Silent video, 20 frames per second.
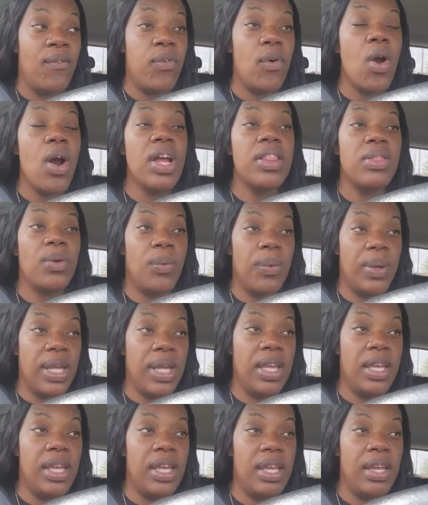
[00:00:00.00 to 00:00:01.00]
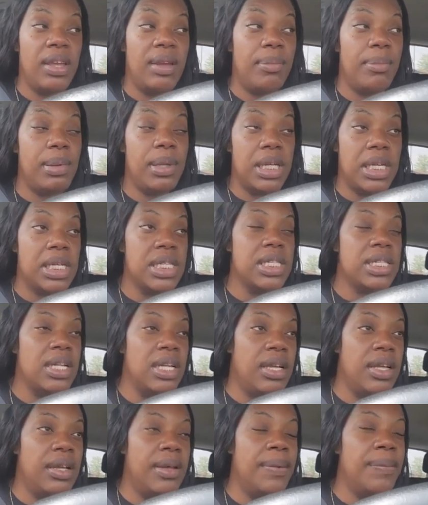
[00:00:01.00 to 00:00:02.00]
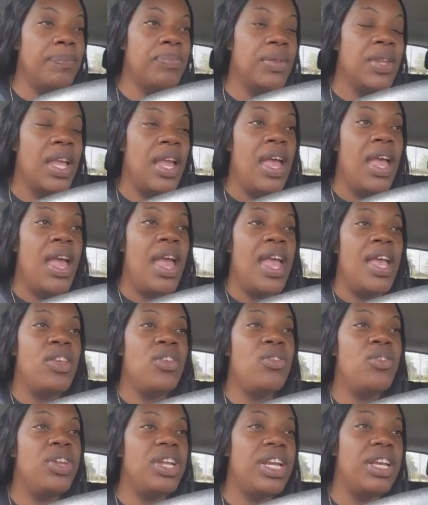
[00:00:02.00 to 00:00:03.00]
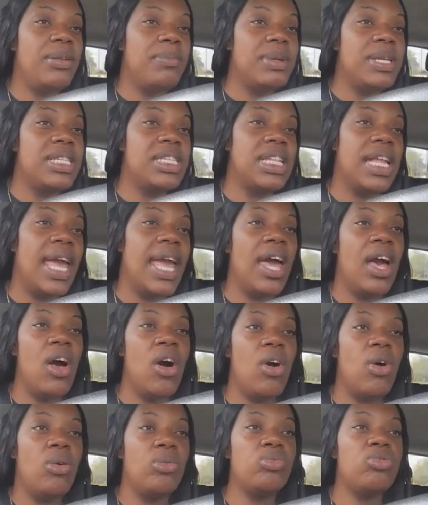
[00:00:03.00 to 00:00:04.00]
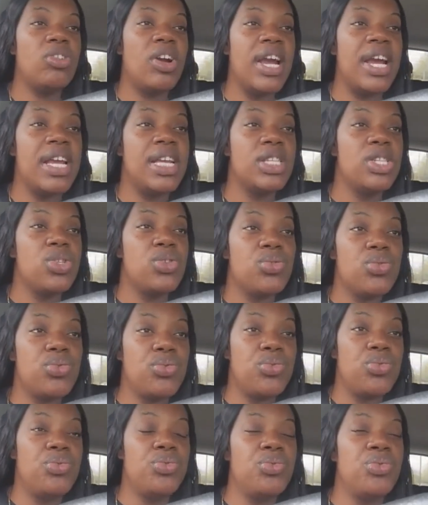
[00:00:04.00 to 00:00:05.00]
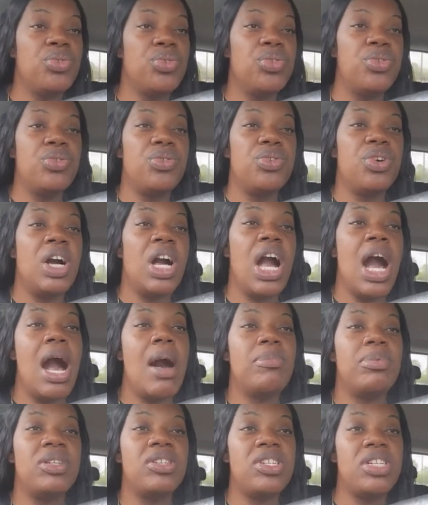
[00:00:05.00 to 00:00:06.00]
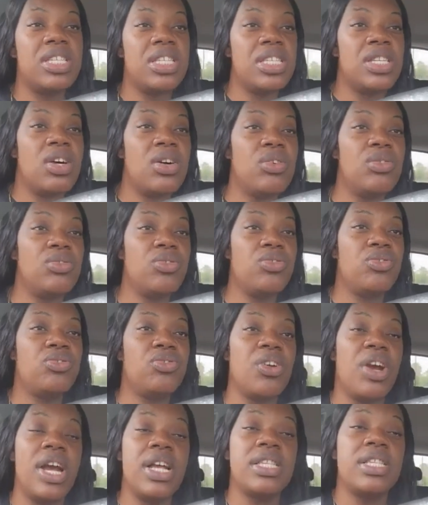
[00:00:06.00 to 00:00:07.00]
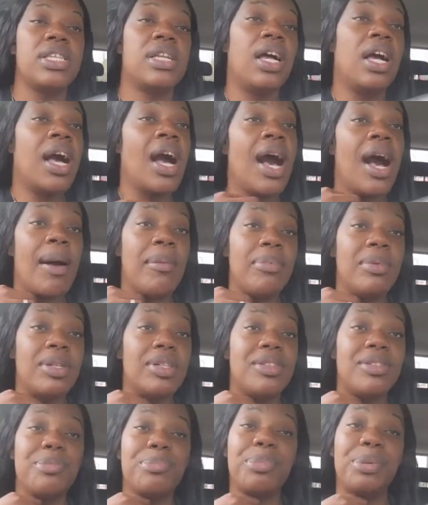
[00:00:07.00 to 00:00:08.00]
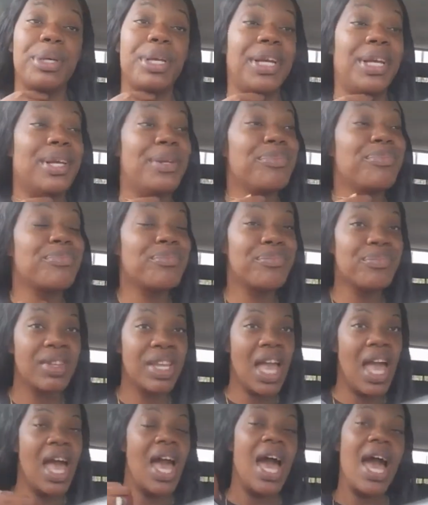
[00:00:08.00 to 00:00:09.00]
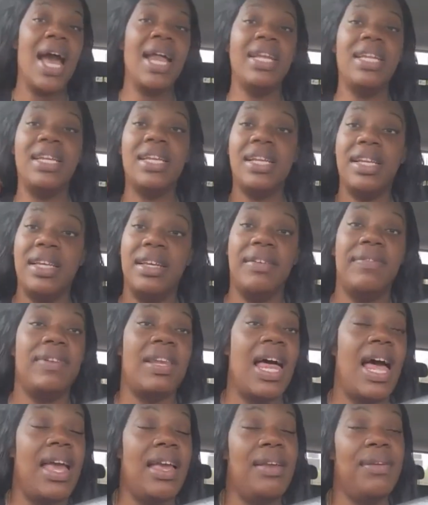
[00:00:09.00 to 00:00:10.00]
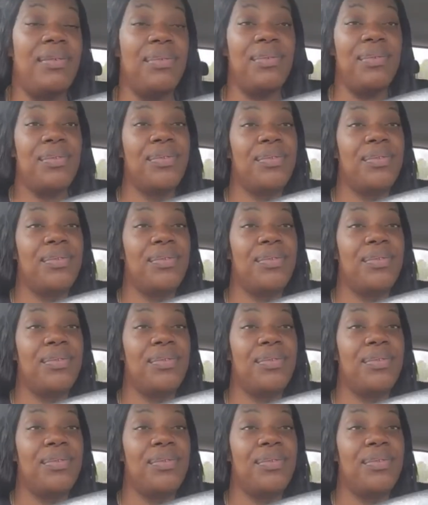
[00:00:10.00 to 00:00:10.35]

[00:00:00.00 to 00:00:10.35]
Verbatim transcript: for the week plus um, you need to be staying home trying to accomplish these goals you're trying to accomplish. But I need to live life.